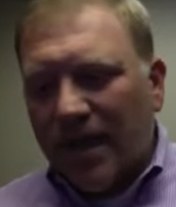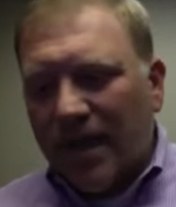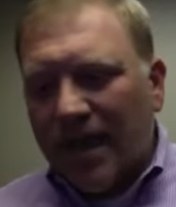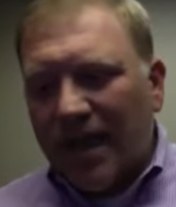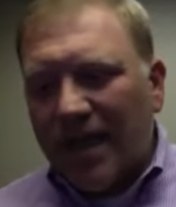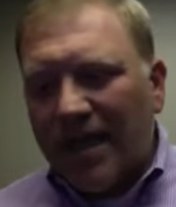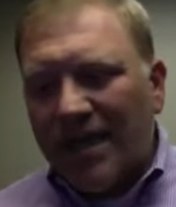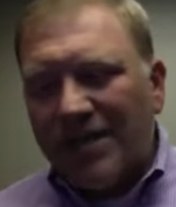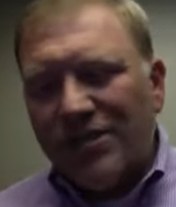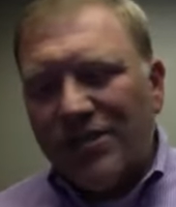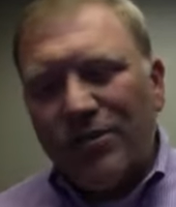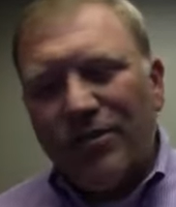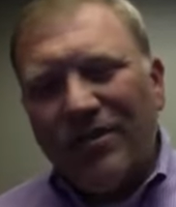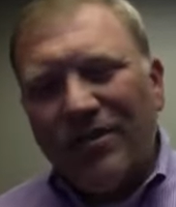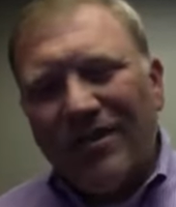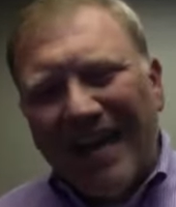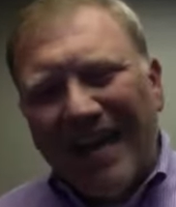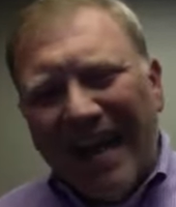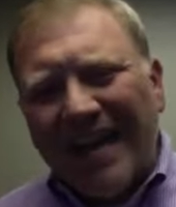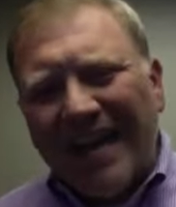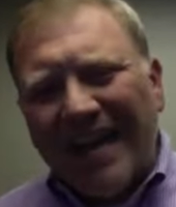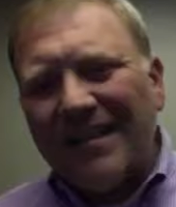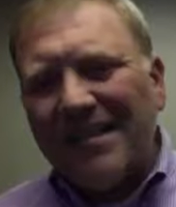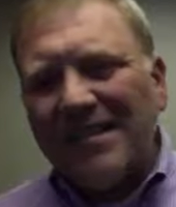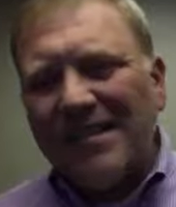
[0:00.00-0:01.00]
And so you
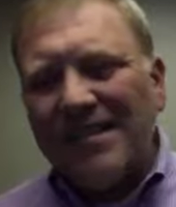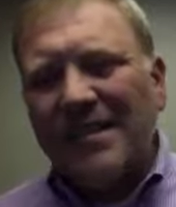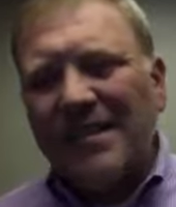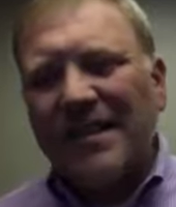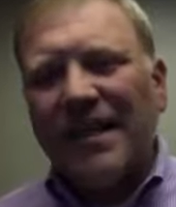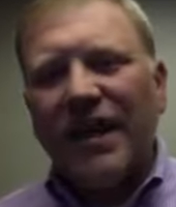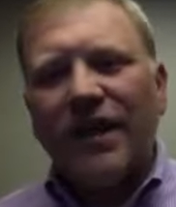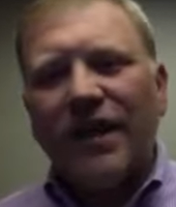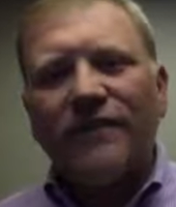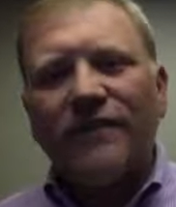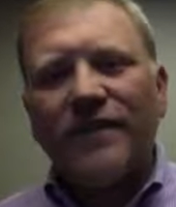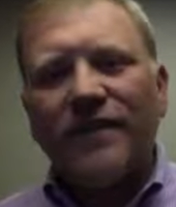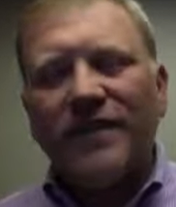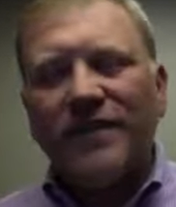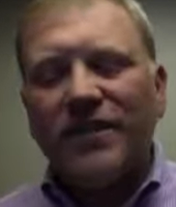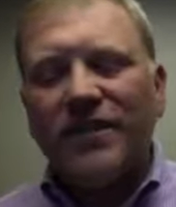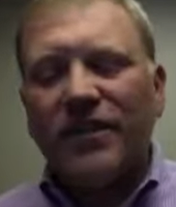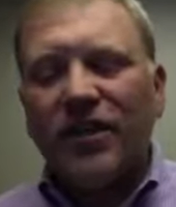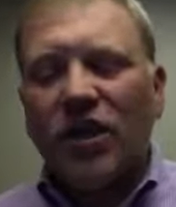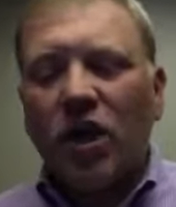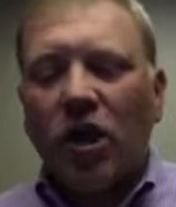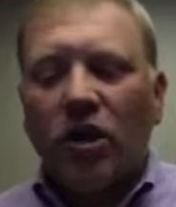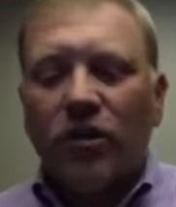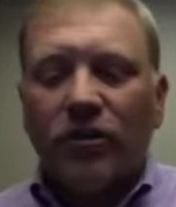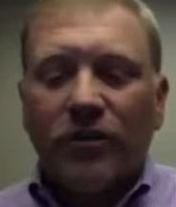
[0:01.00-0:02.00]
got to listen carefully to the
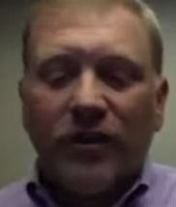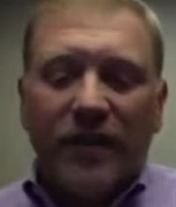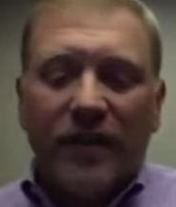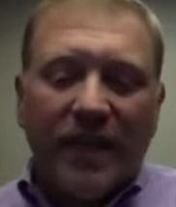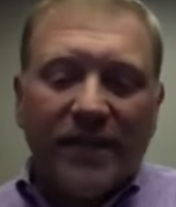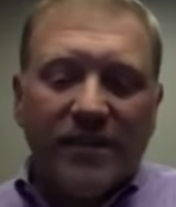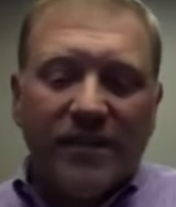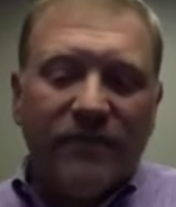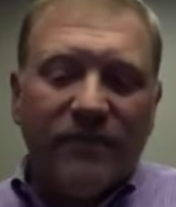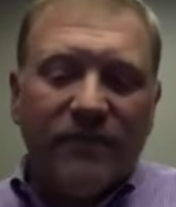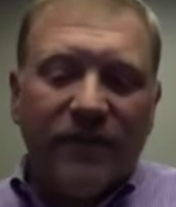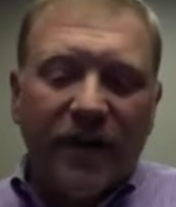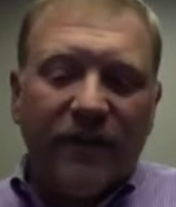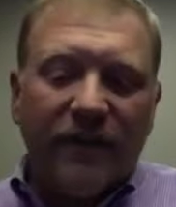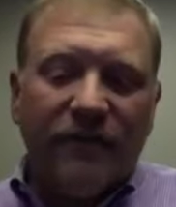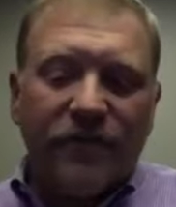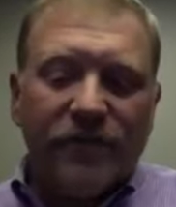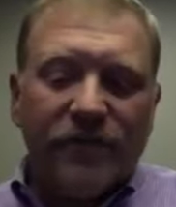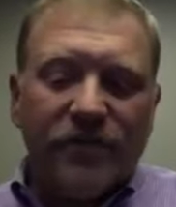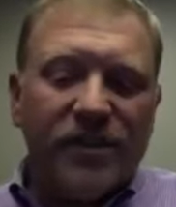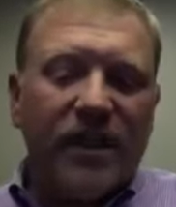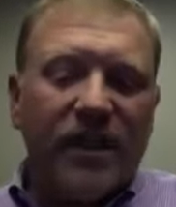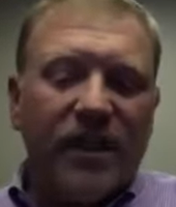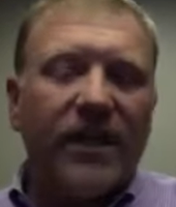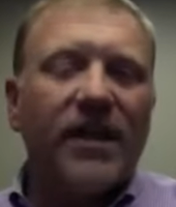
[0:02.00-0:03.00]
caller. And that's the very
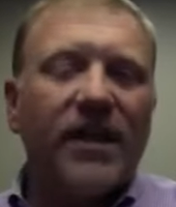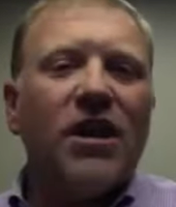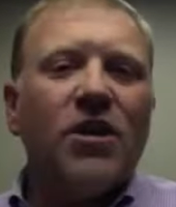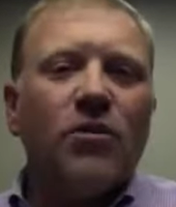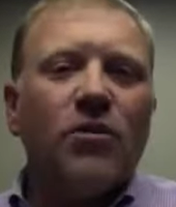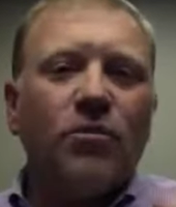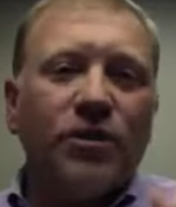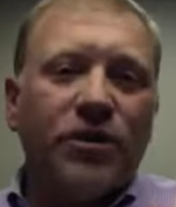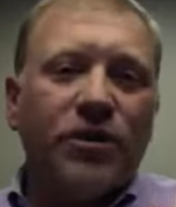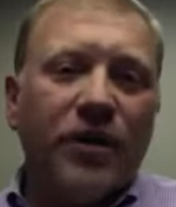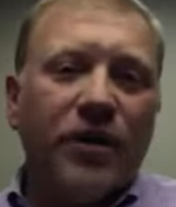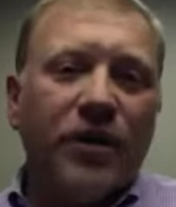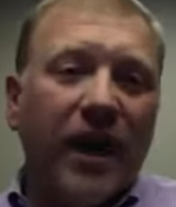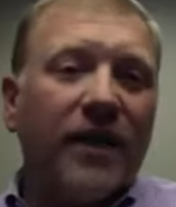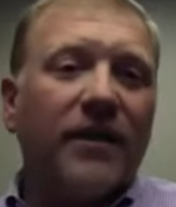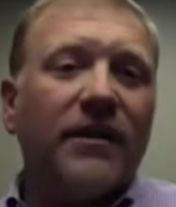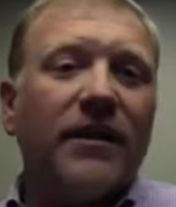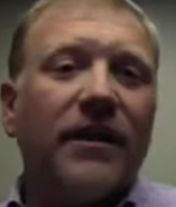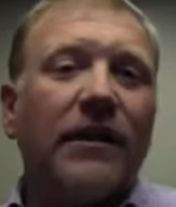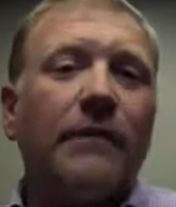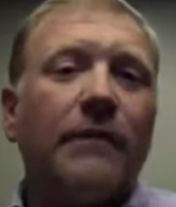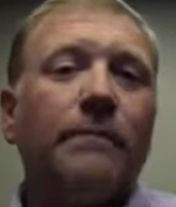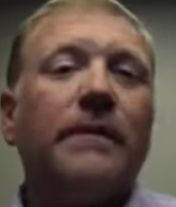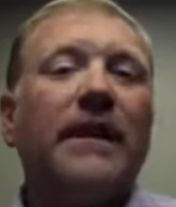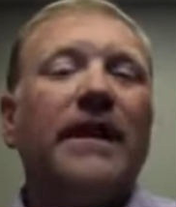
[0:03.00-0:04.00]
first thing when you're
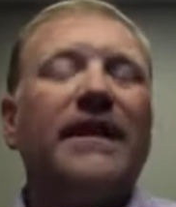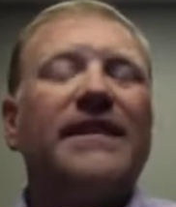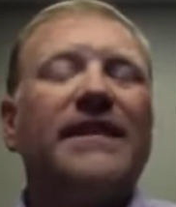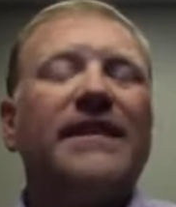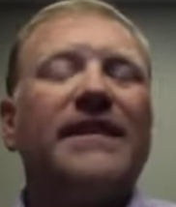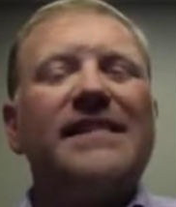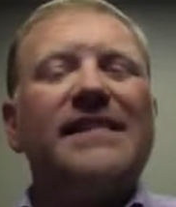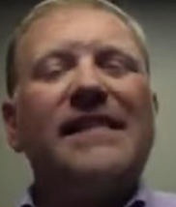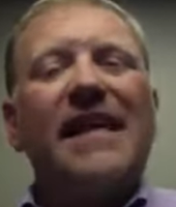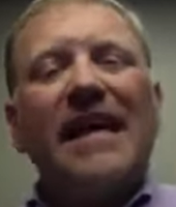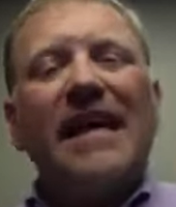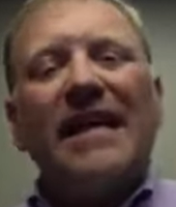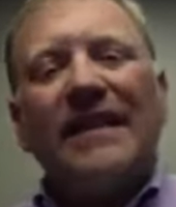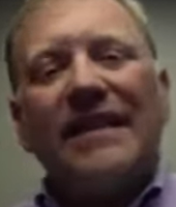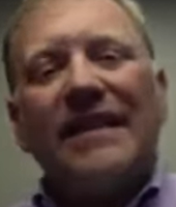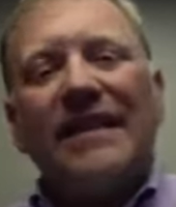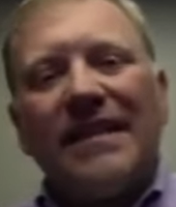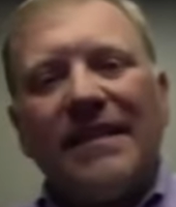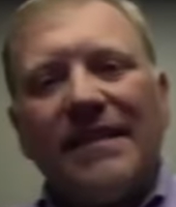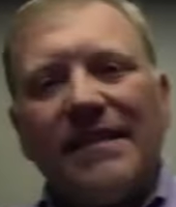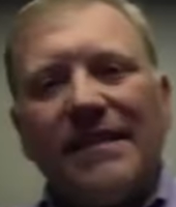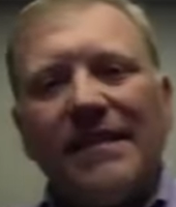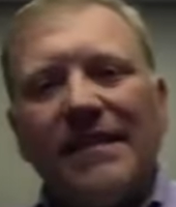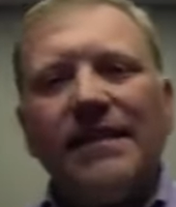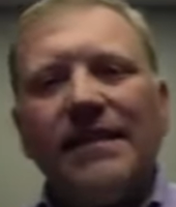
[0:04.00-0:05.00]
handling complaints is
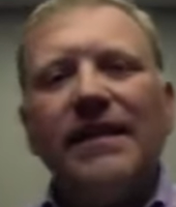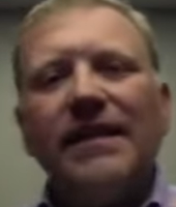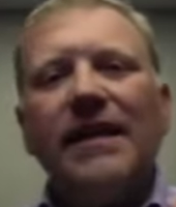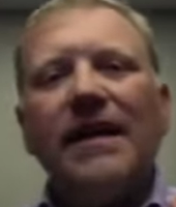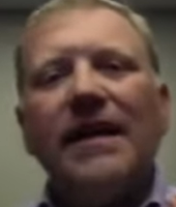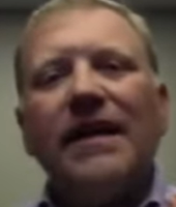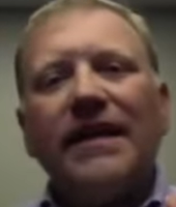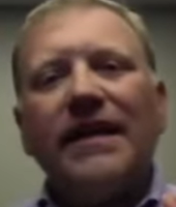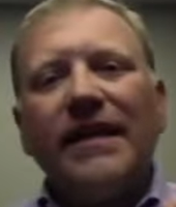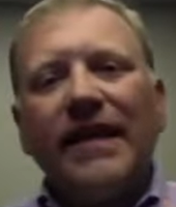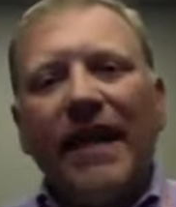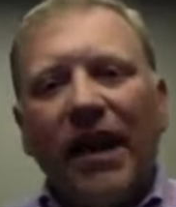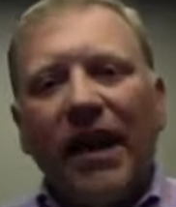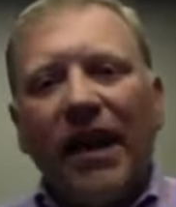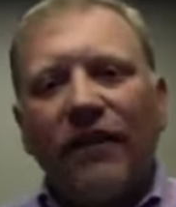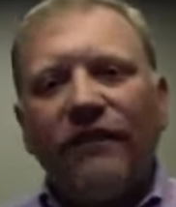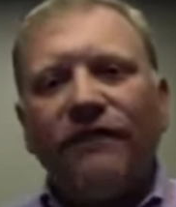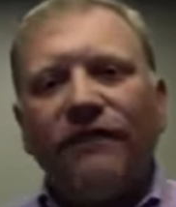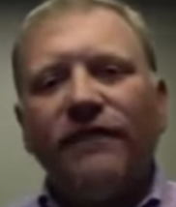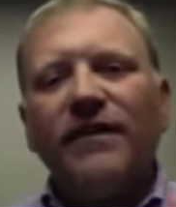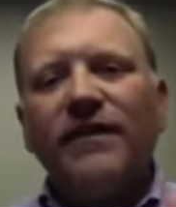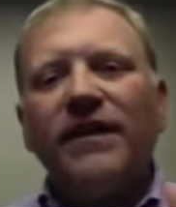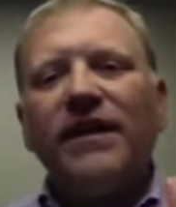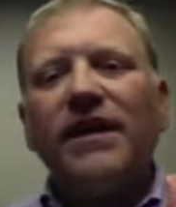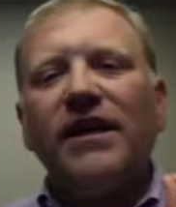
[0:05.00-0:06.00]
listen
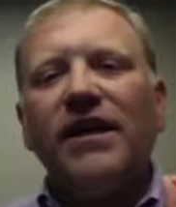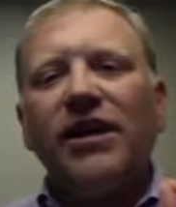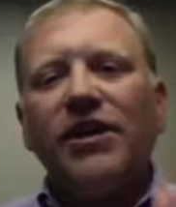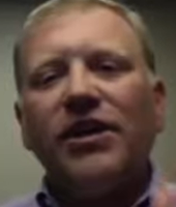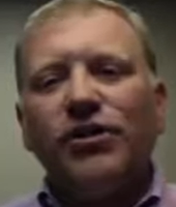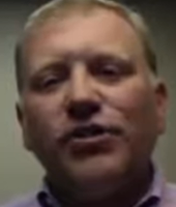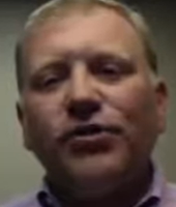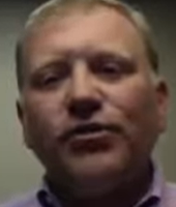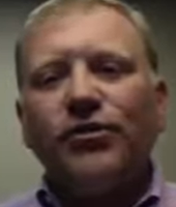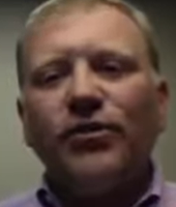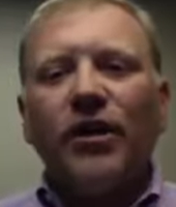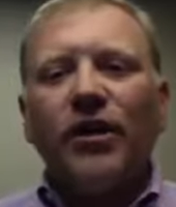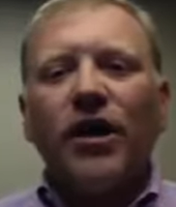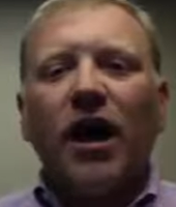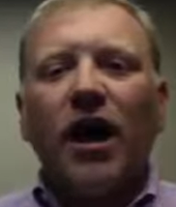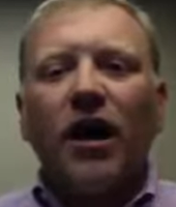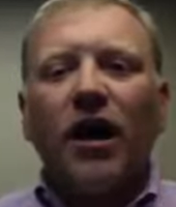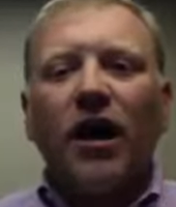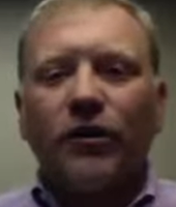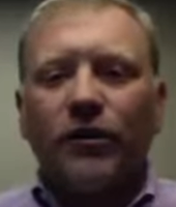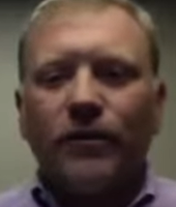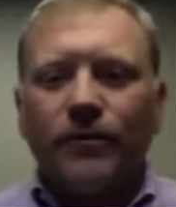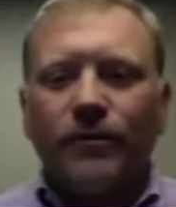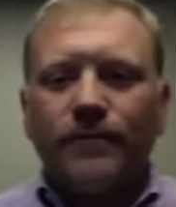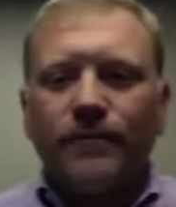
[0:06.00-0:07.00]
carefully to the caller.